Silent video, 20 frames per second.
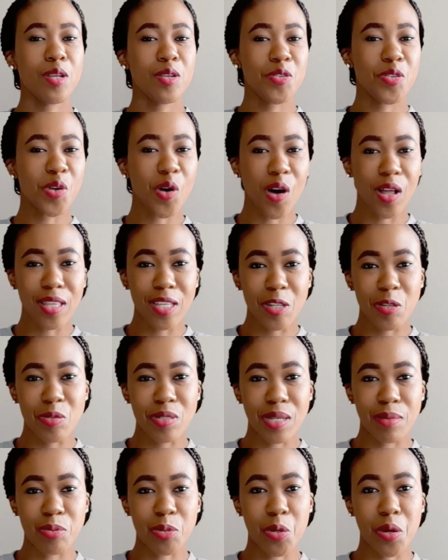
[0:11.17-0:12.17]
To all the new
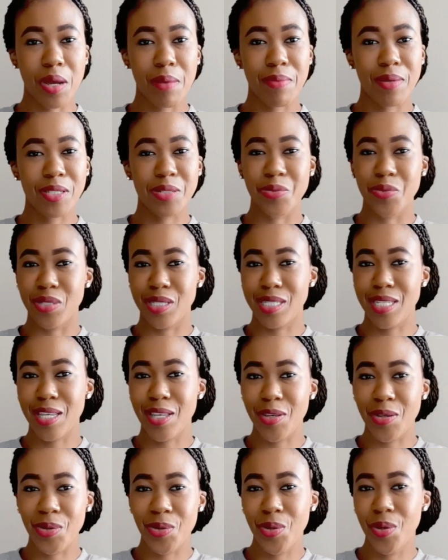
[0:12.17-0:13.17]
subscribers, we see
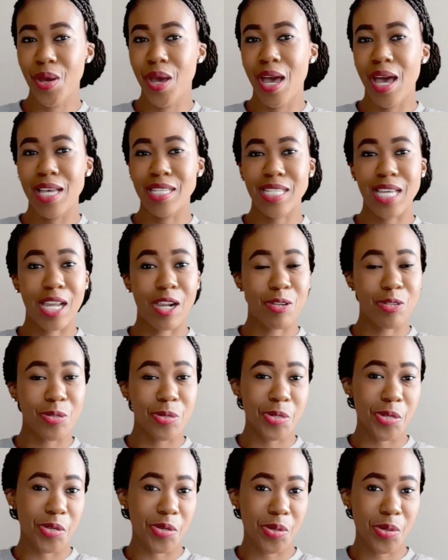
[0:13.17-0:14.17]
you. Shout out
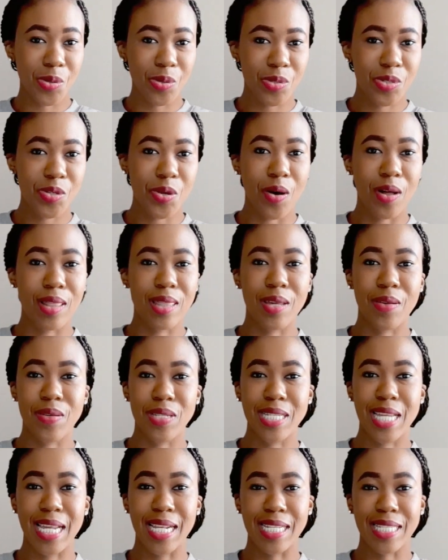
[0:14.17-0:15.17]
to you. To all the
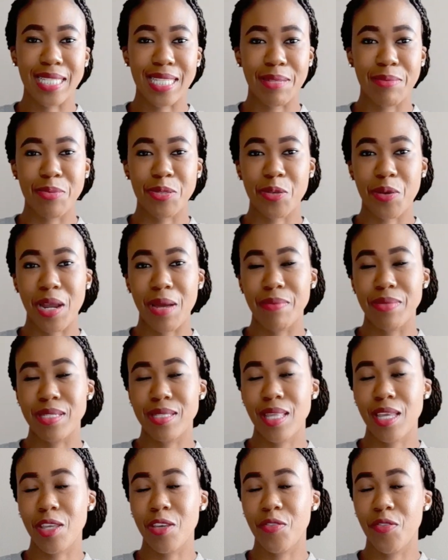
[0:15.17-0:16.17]
returning subscribers,
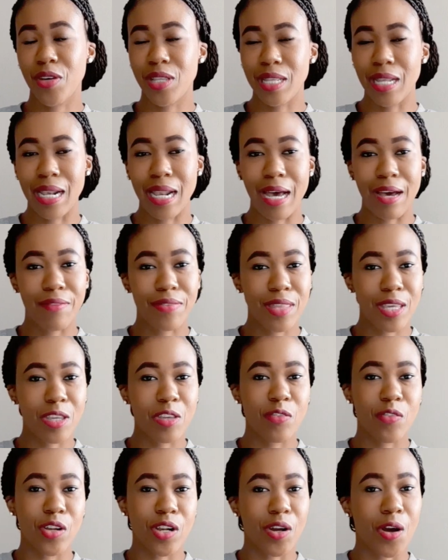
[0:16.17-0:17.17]
thank you for the love, thank you
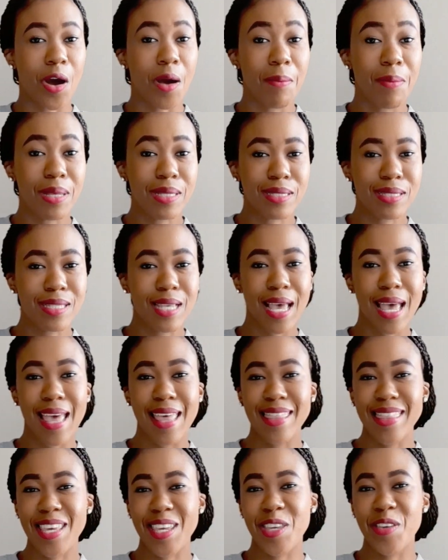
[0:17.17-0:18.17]
for the comments,
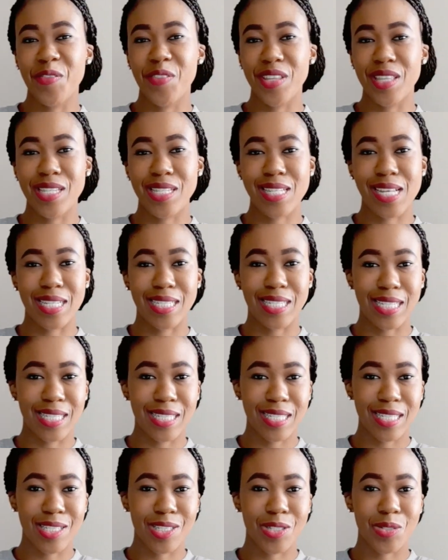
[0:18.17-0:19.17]
thank you for the
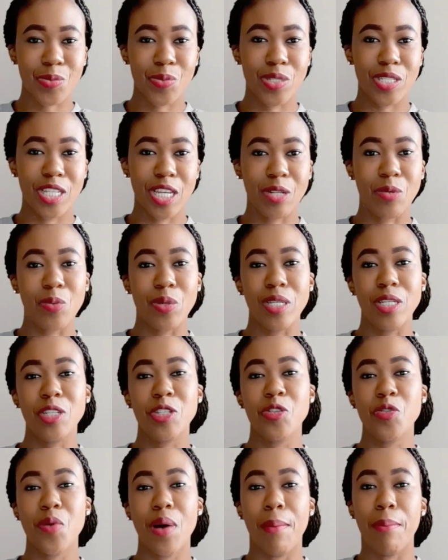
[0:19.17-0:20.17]
suggestions. We genuinely
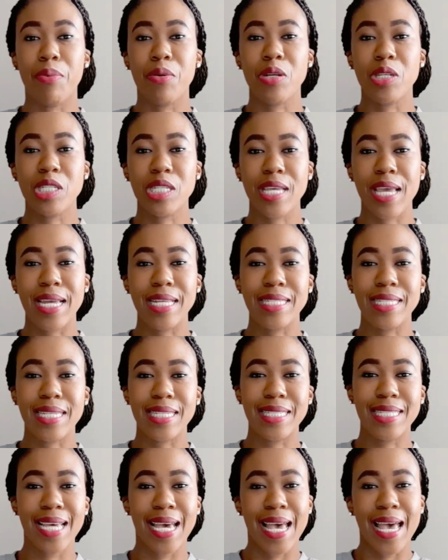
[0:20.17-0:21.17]
do appreciate
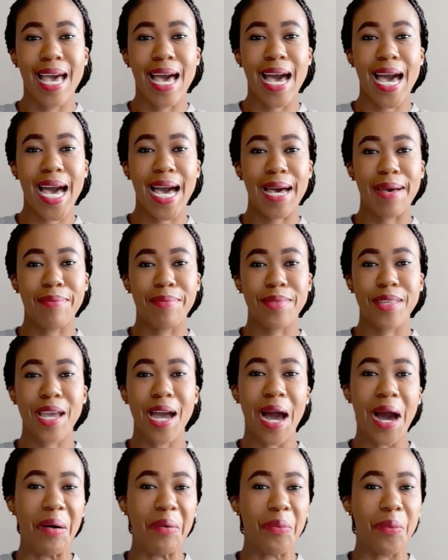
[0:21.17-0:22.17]
it.
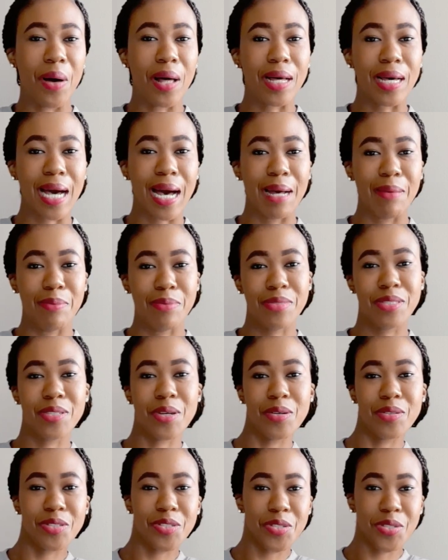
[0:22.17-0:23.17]
Yeah, welcome.
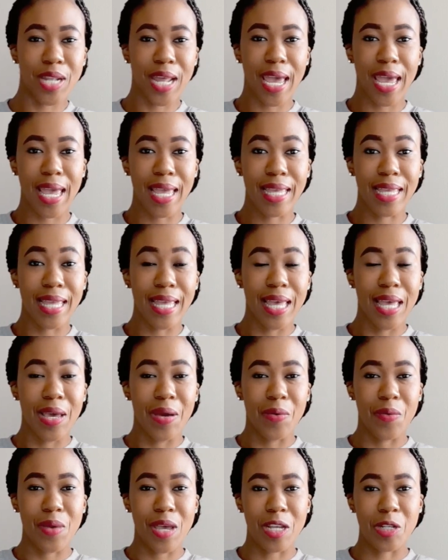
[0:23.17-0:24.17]
So today
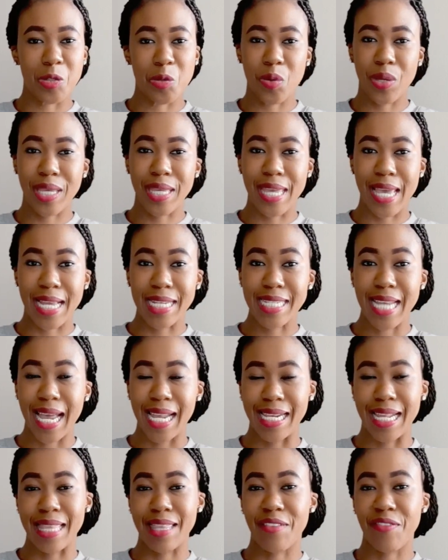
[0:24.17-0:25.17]
we are doing yet
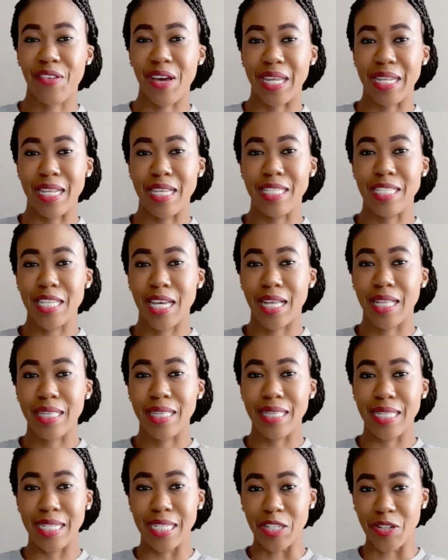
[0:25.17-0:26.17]
another financial
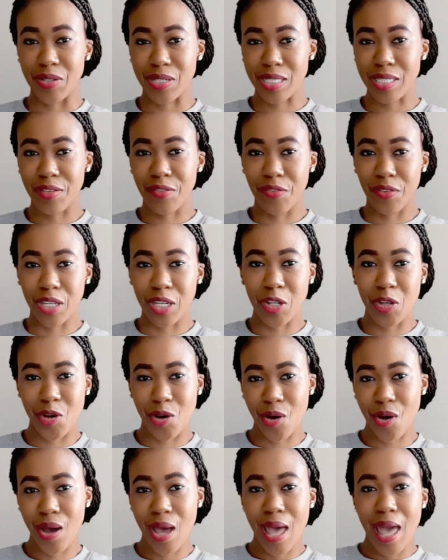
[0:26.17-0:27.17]
literacy
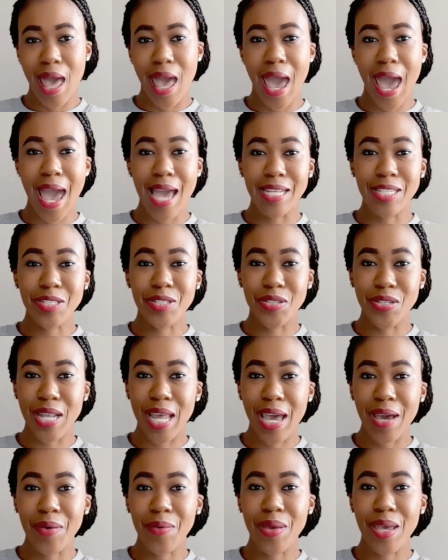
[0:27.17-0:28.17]
video, and
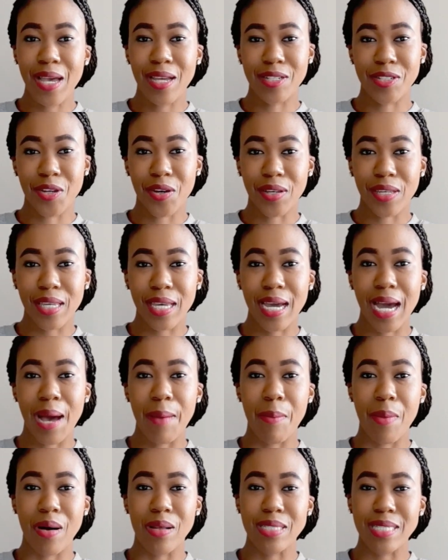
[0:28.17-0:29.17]
today we are talking
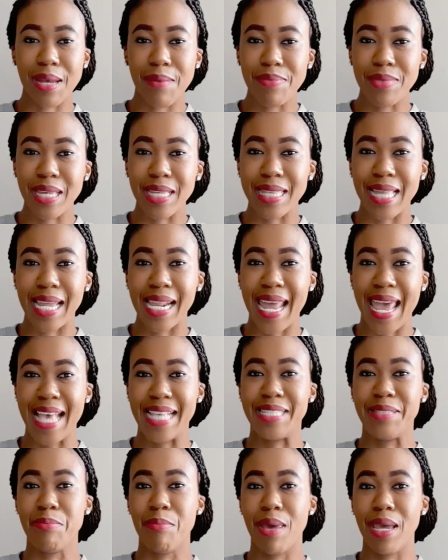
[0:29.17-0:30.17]
about something that
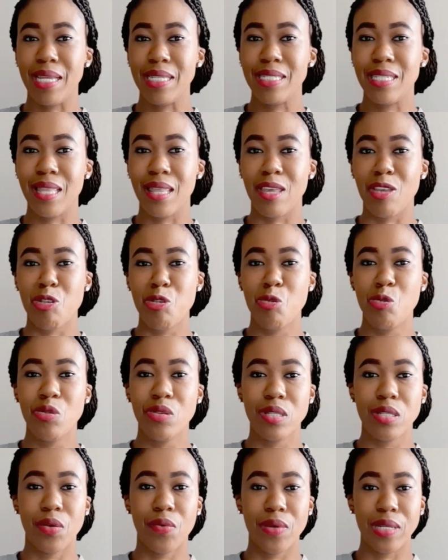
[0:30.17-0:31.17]
has made the
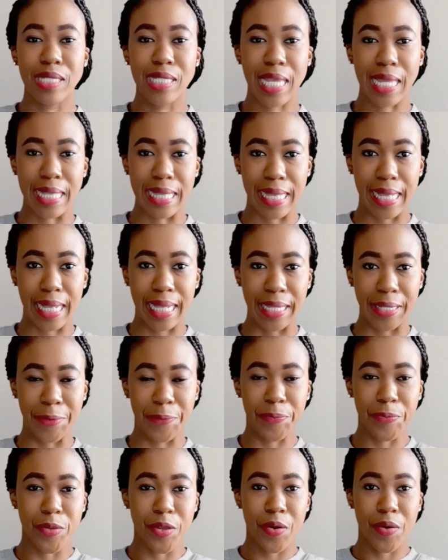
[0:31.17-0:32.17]
news recently,
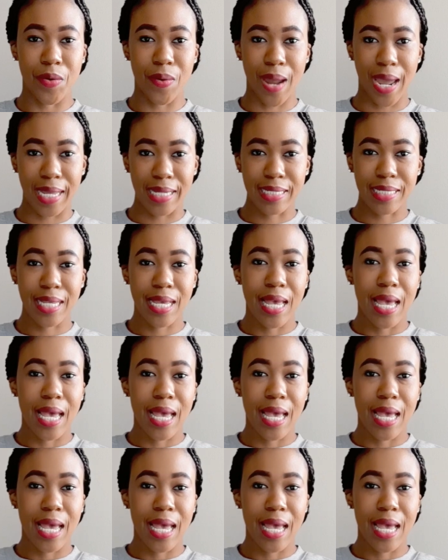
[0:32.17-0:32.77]
right?